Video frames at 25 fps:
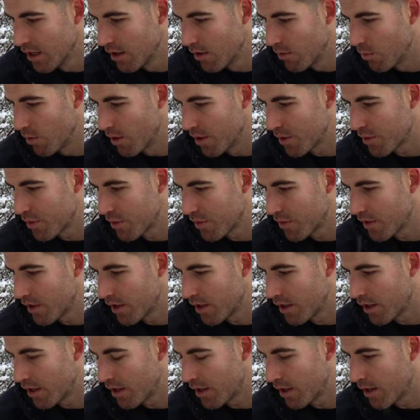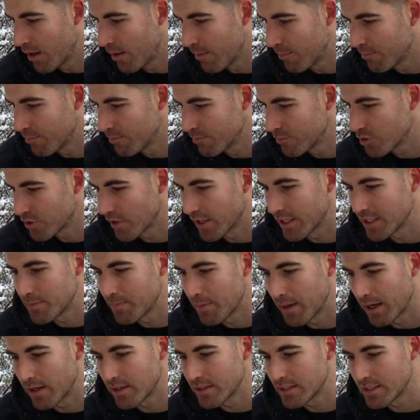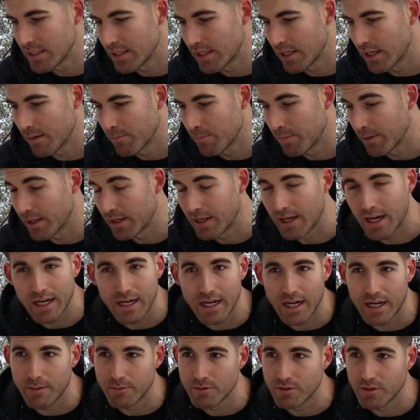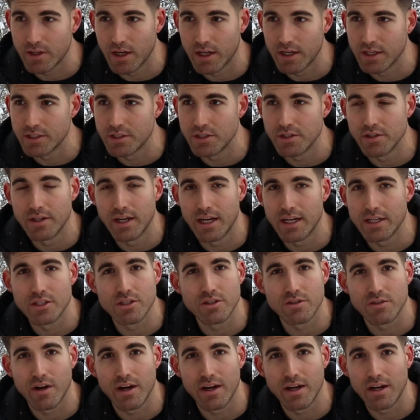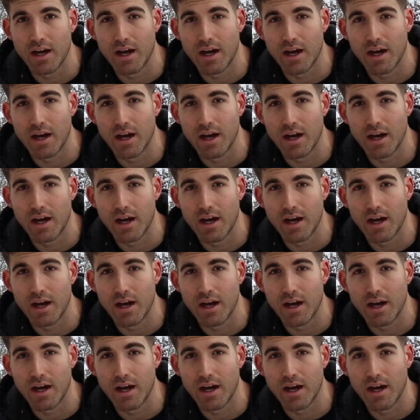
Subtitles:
with the transparency there, but I gotta cut it to you guys straight.